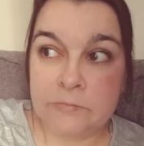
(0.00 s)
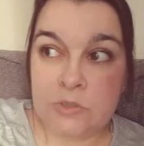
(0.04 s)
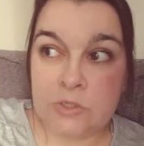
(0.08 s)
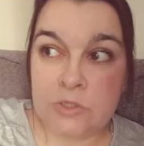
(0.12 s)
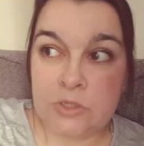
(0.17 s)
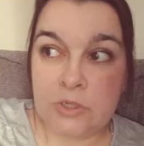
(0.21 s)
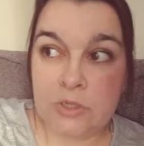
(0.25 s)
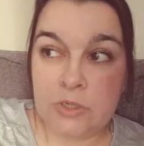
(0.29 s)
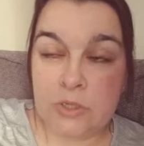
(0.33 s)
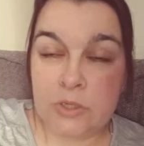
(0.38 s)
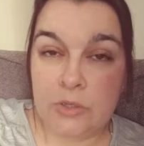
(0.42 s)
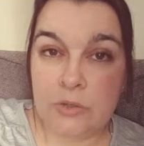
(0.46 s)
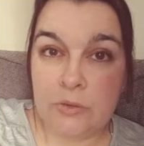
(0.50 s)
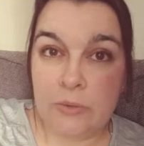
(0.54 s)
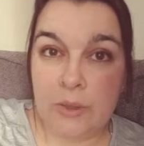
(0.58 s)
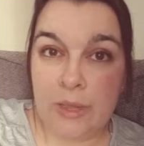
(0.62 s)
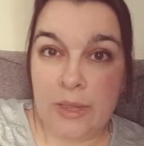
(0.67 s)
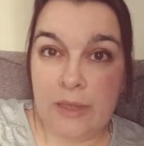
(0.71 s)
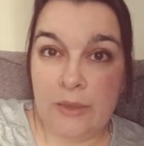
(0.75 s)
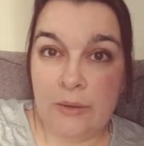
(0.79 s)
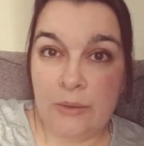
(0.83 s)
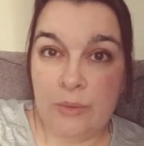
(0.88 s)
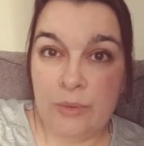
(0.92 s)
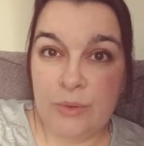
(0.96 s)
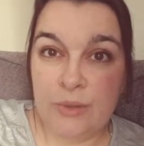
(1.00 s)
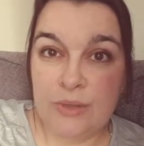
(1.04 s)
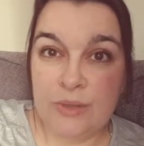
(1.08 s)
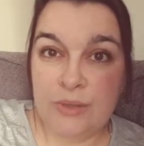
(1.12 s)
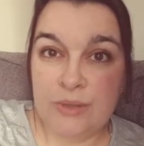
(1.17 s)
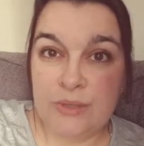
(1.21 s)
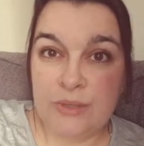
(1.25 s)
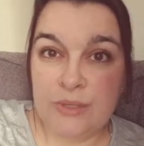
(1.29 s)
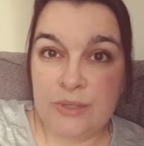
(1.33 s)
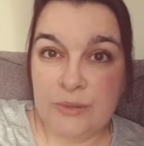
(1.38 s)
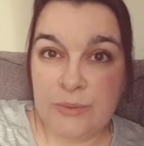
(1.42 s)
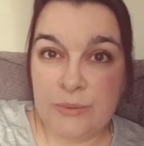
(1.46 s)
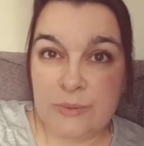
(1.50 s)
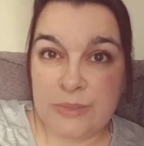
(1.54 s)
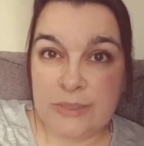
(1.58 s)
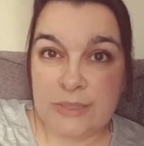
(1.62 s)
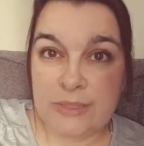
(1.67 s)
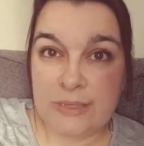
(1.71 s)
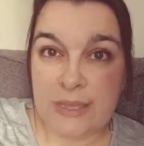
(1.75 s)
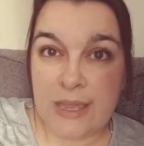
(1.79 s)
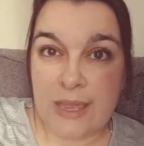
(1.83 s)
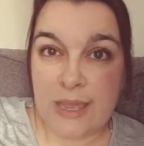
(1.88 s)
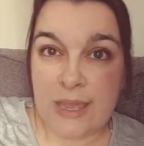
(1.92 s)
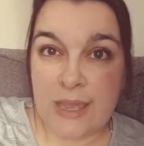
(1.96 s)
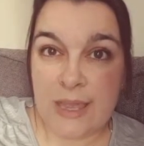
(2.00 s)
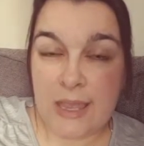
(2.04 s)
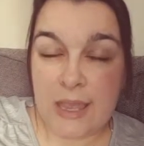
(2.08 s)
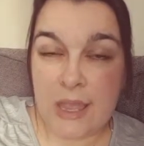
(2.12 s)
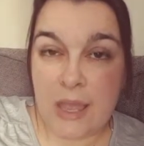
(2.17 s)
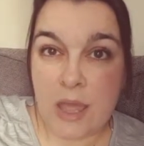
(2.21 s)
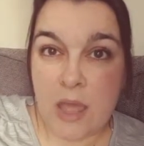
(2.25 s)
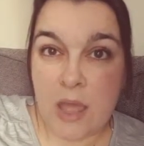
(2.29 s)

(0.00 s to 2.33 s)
2 hours, I would say,